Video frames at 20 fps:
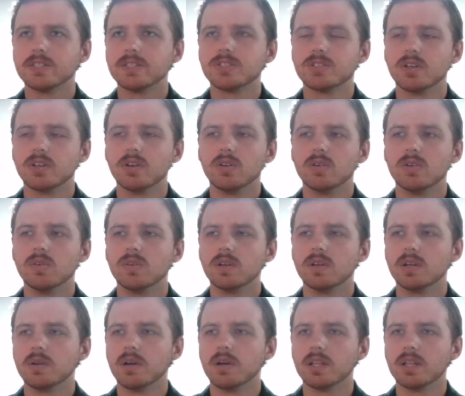
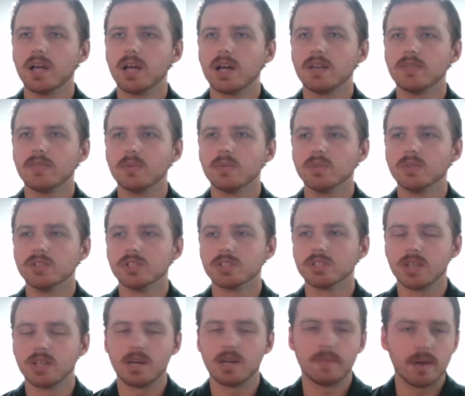So a lot of it was
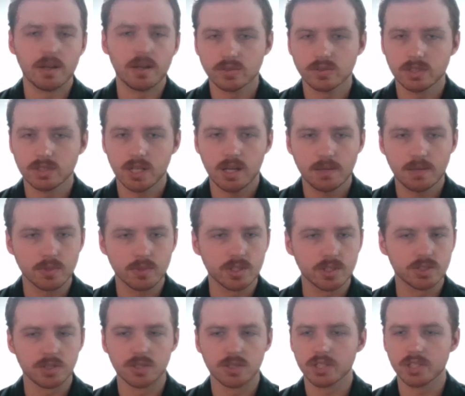just on my own time,
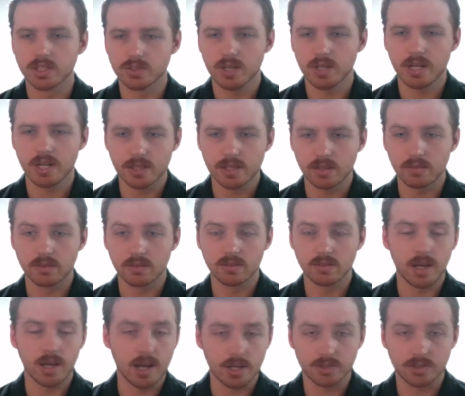researching, trying to get
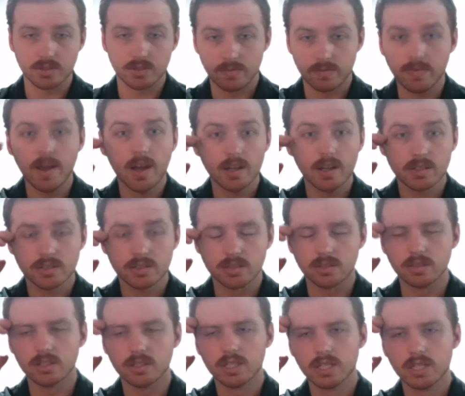the facts
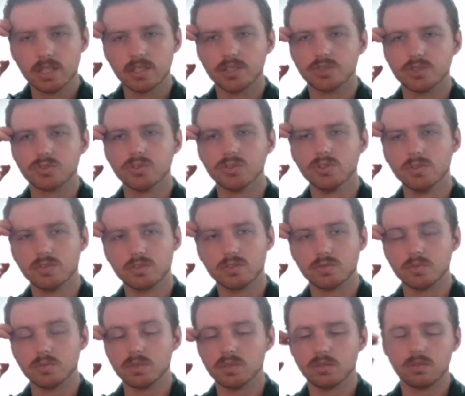and the
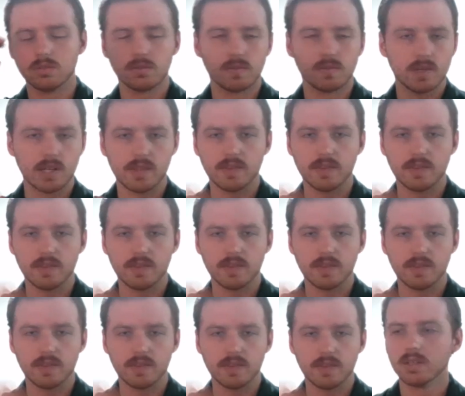truths when anything
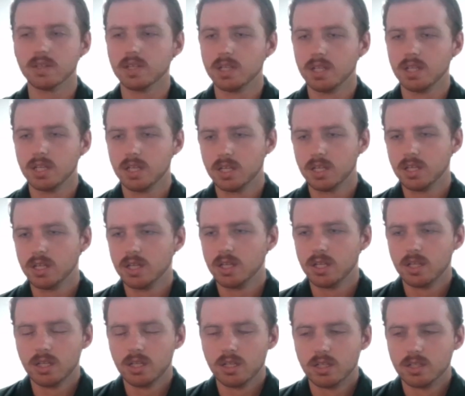happened.
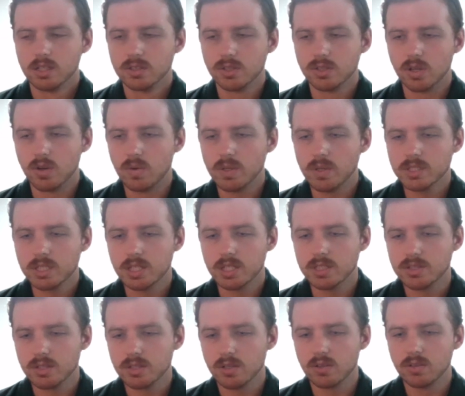So it wasn't
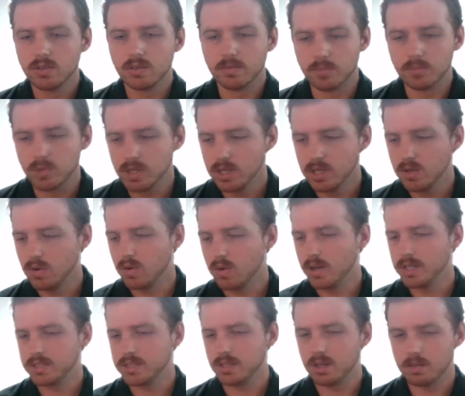until the Marine
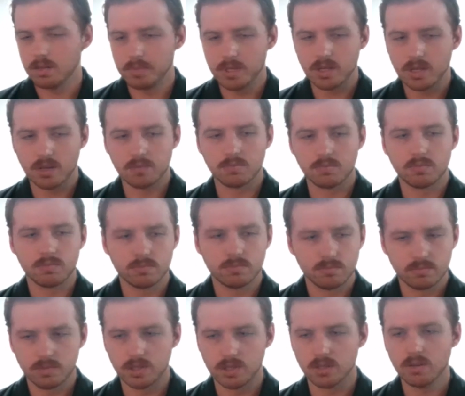Corps I started to become,
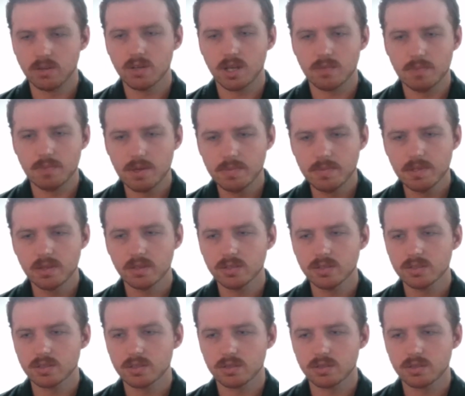you know, okay, maybe